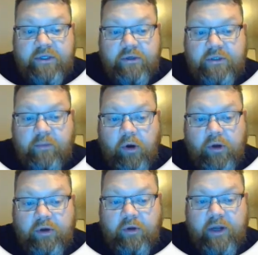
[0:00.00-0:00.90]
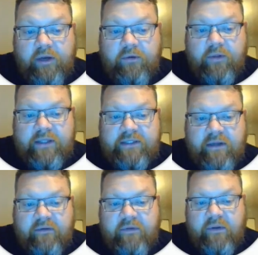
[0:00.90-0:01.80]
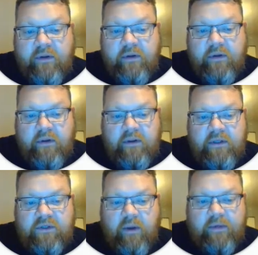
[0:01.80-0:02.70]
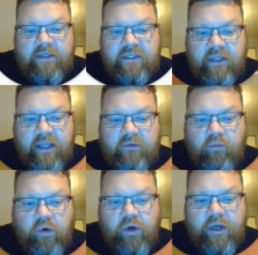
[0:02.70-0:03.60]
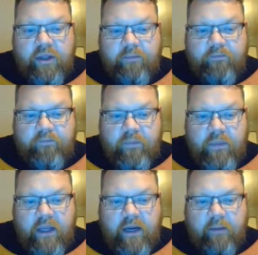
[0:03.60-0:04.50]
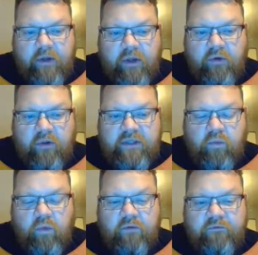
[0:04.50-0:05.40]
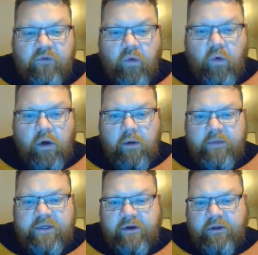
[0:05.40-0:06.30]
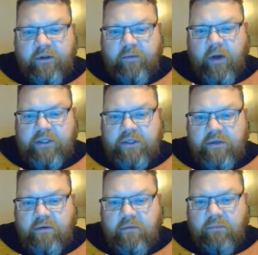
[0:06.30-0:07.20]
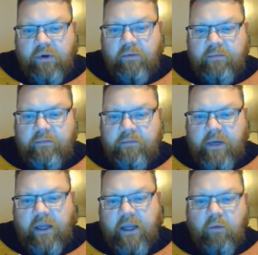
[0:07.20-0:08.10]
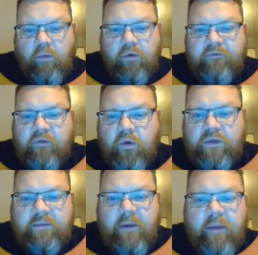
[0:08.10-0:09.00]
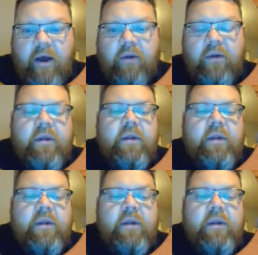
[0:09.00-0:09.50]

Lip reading: You're smart, you know how to do that stuff. So I'm going to select wood, and I'm going to go to this wood floor material and watch. Boom. Now I got wood floors in my model.